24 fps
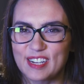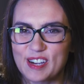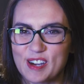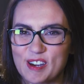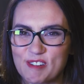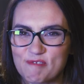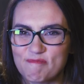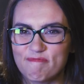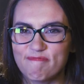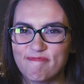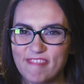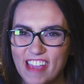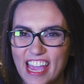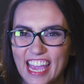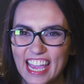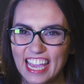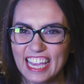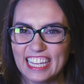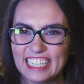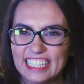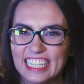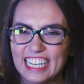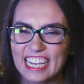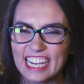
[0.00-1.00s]
Aw,
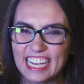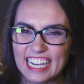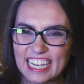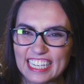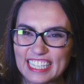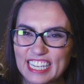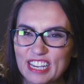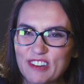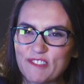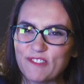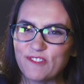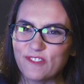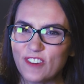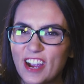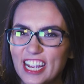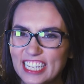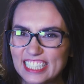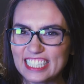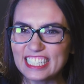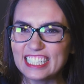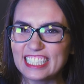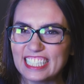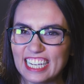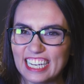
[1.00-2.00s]
man, I can't wait
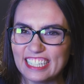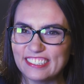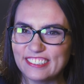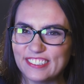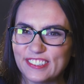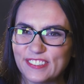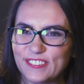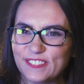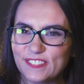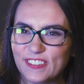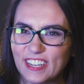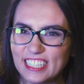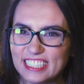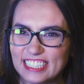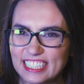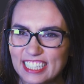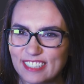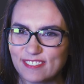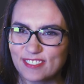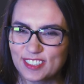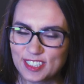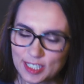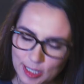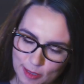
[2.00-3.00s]
to download Red Dead
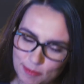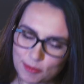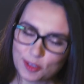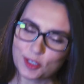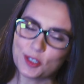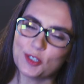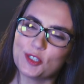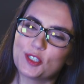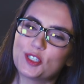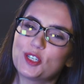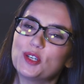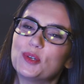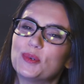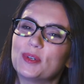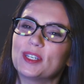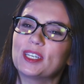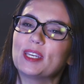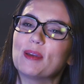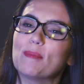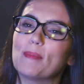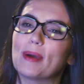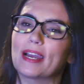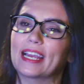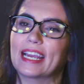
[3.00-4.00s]
Redemption 2 and
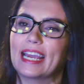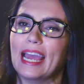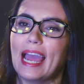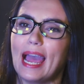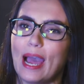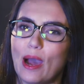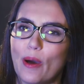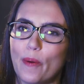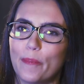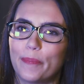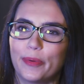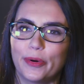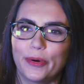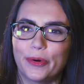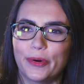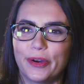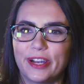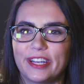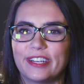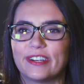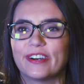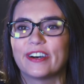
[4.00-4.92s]
get my cowboy